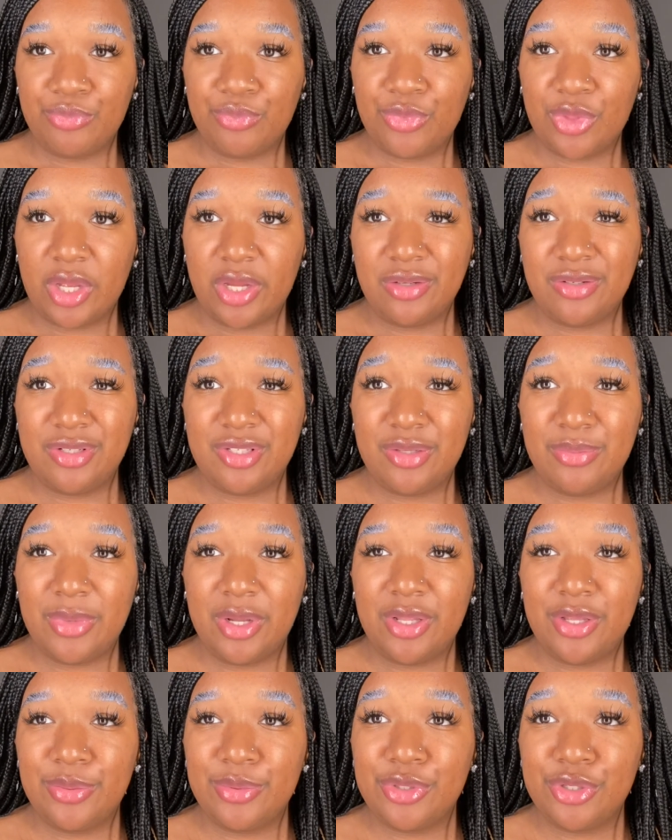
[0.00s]
And you see my
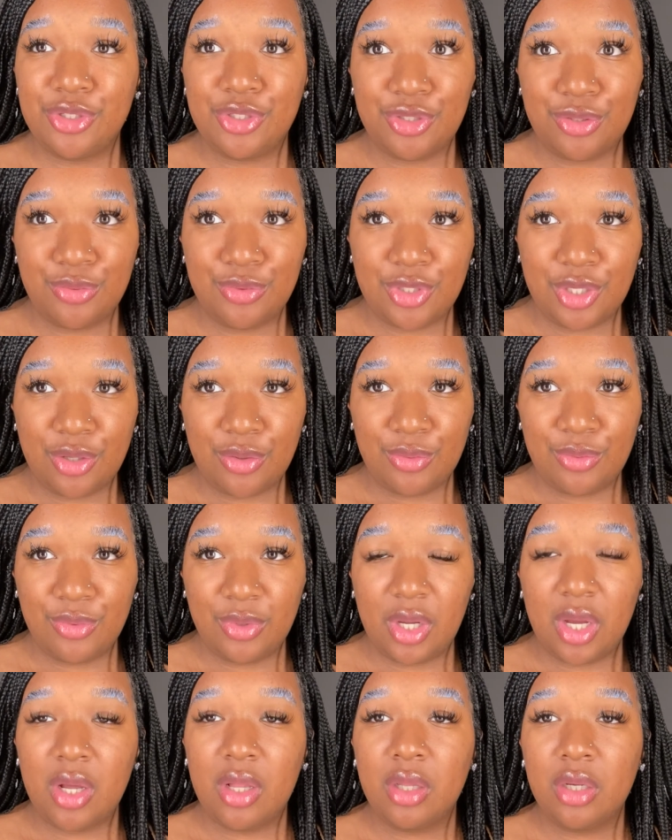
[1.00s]
lips are two-tone
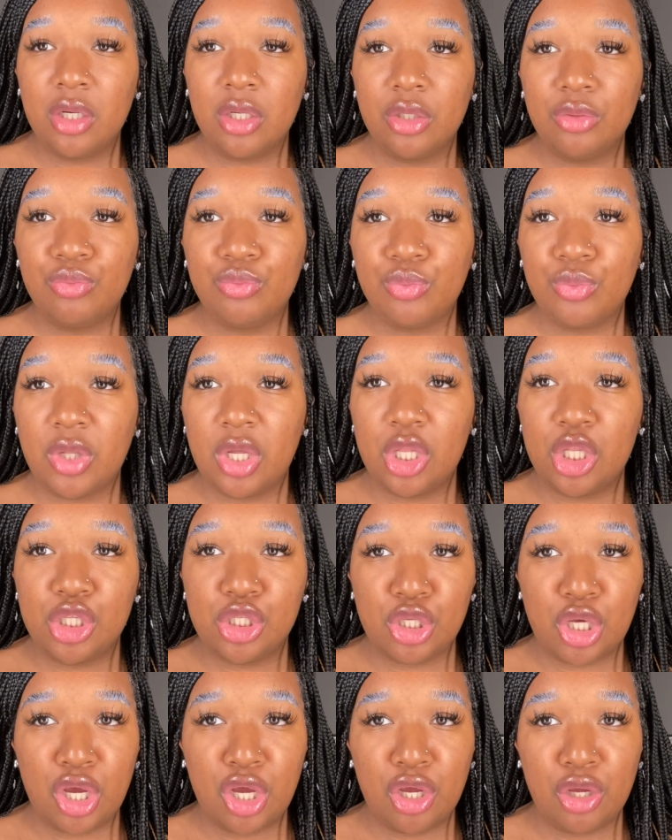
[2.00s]
color. Like the
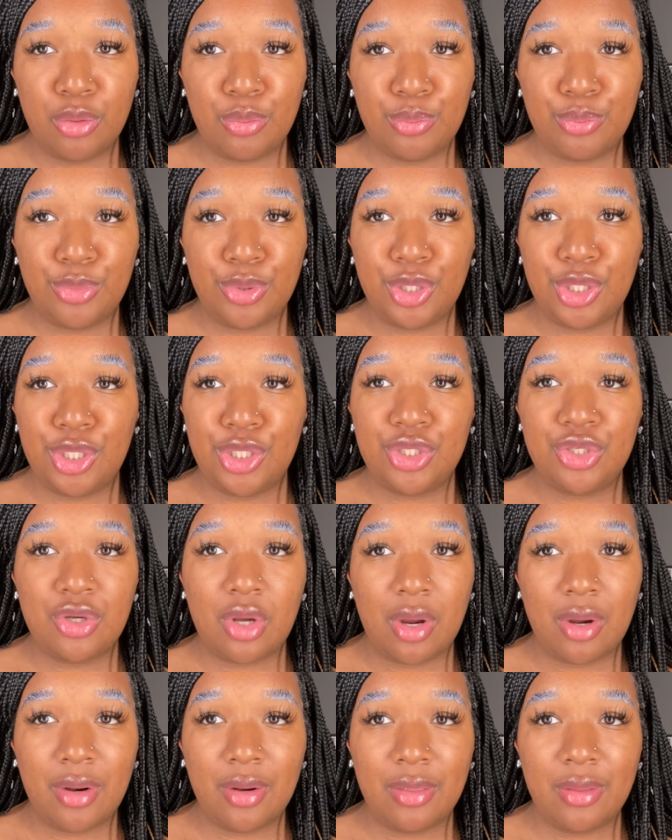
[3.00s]
top is
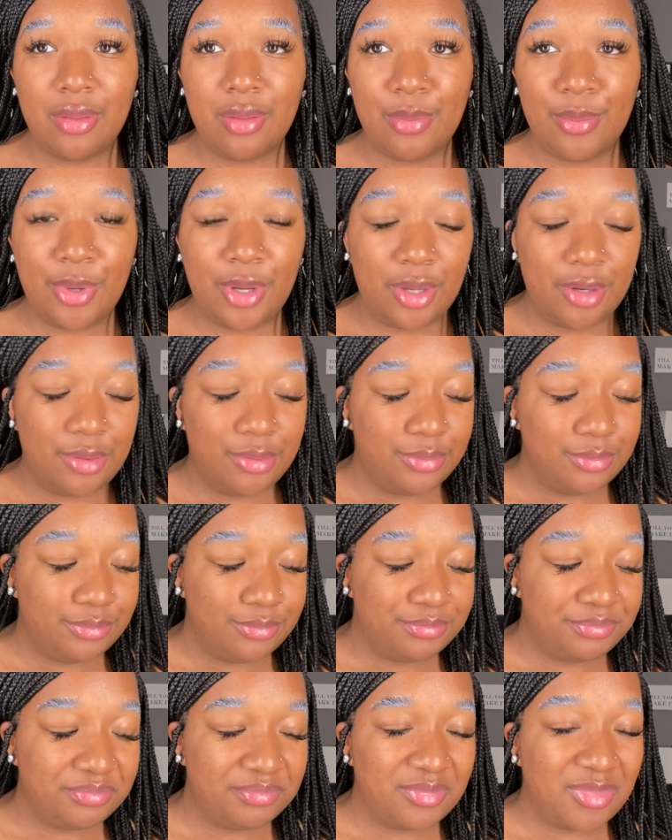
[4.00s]
darker than the bottom,
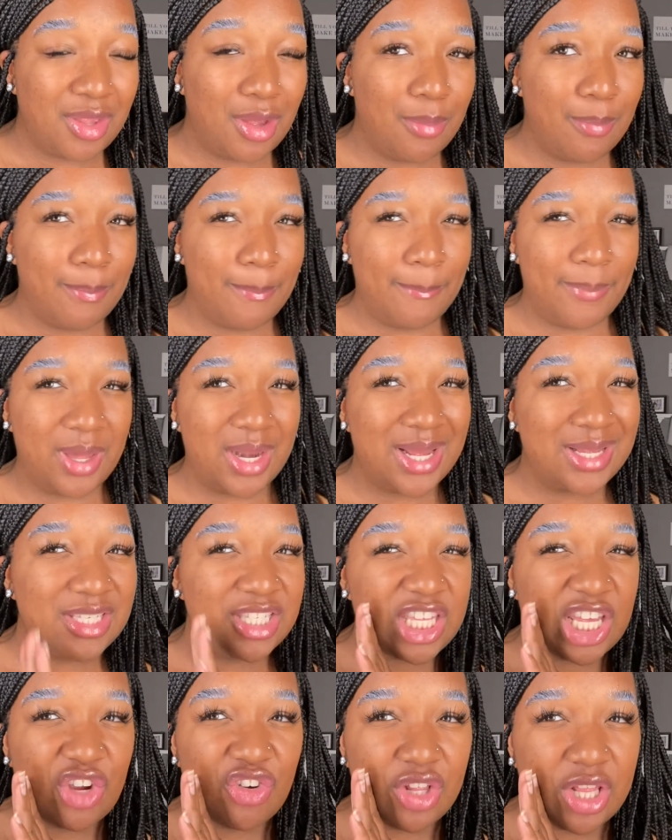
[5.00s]
but I
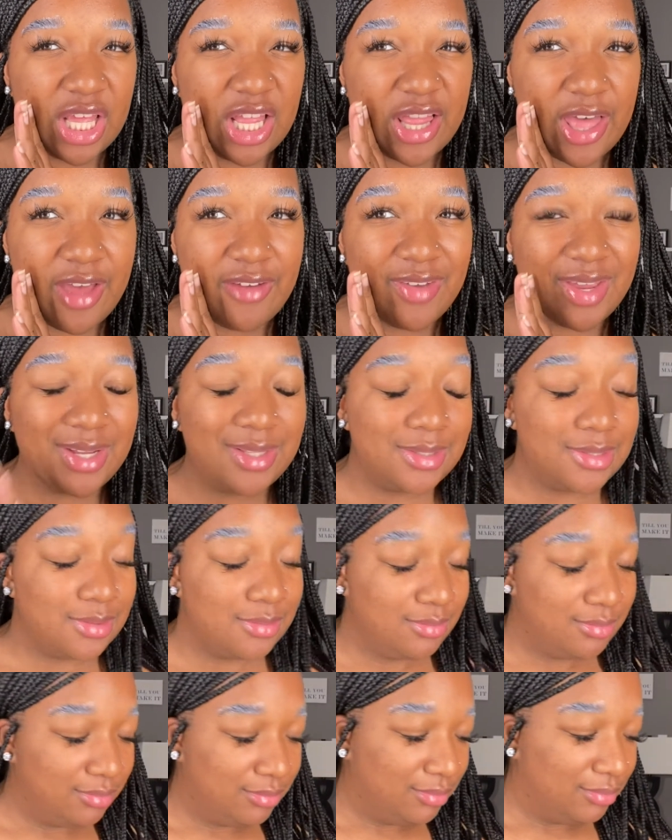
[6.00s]
secretly love
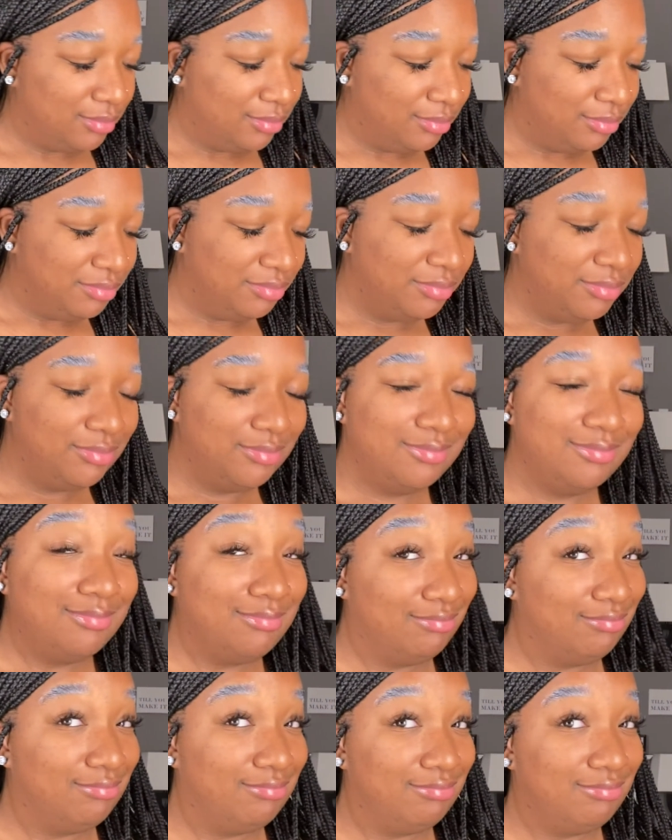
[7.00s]

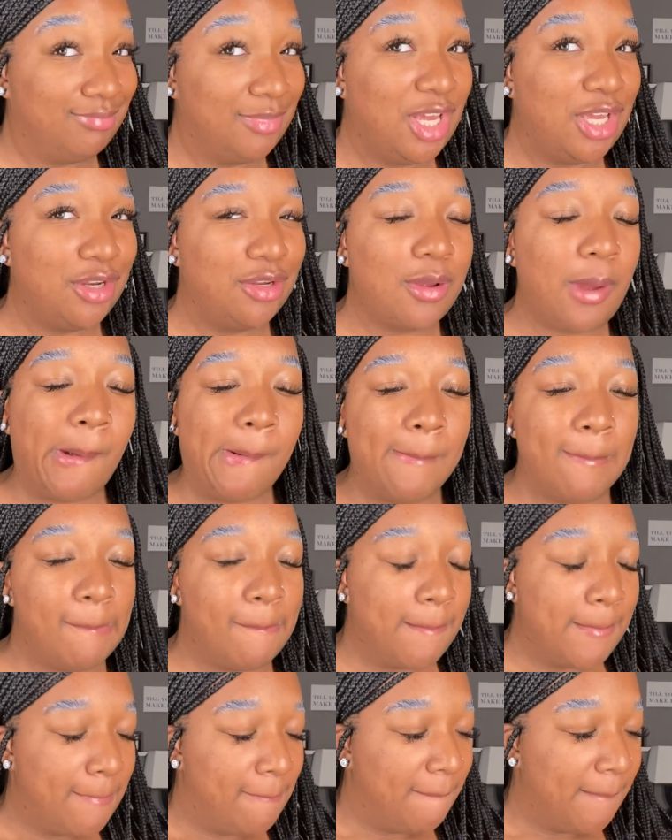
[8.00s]
it. I do.
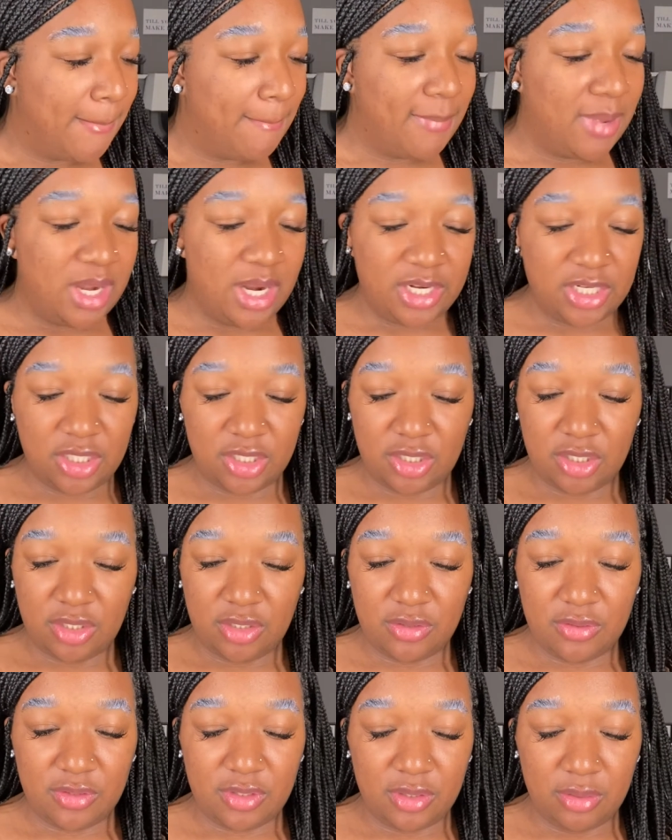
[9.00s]
And I just
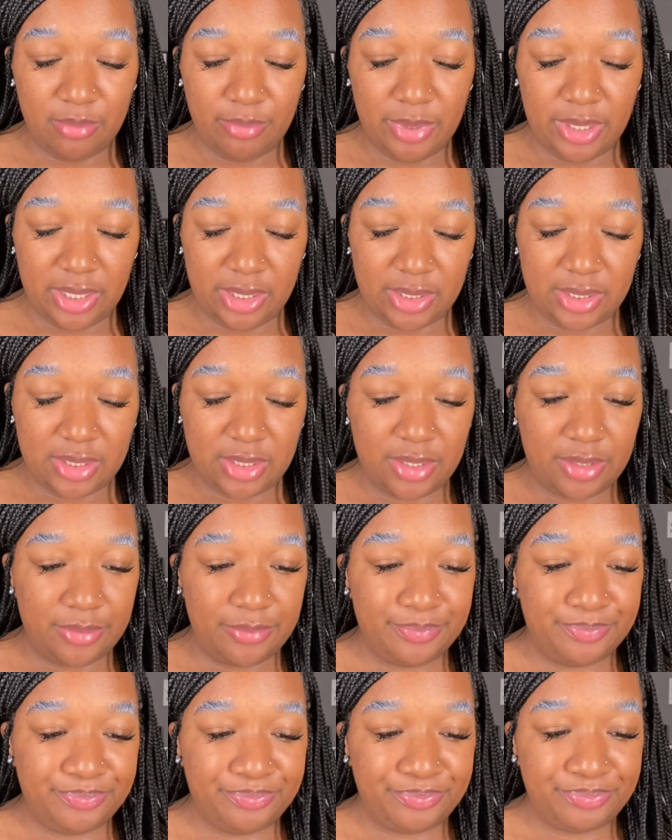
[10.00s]
used Buxom.